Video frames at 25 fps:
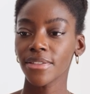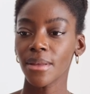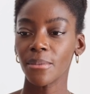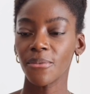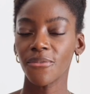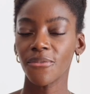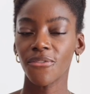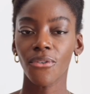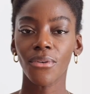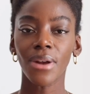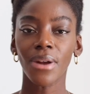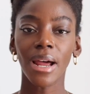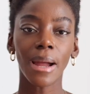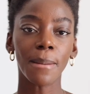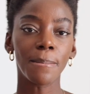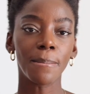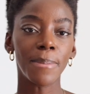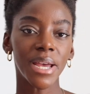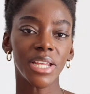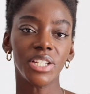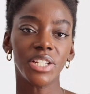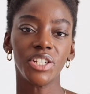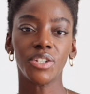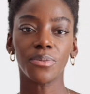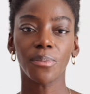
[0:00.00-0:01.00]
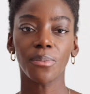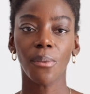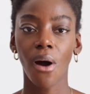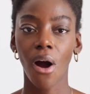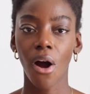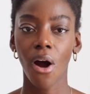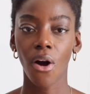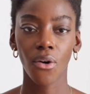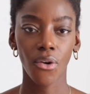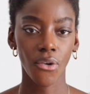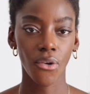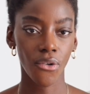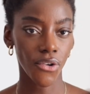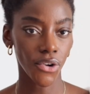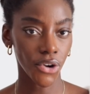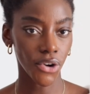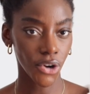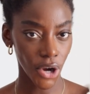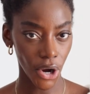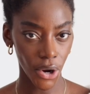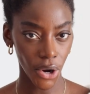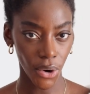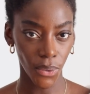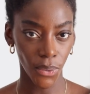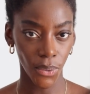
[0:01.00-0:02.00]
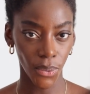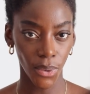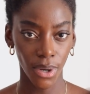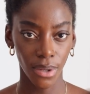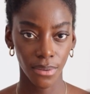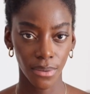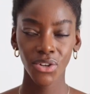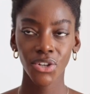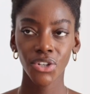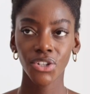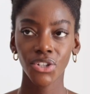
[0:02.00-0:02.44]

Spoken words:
them for like a benchmark or a goal.